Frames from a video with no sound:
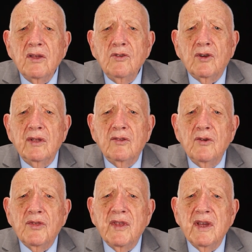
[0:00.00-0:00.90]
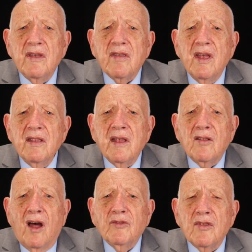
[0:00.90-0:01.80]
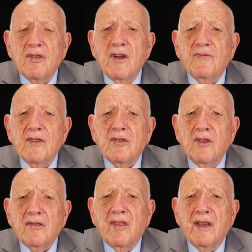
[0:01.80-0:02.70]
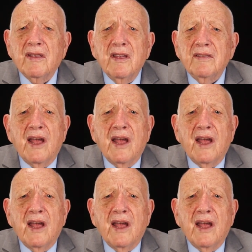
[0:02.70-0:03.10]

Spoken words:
you can do things that on the surface looks like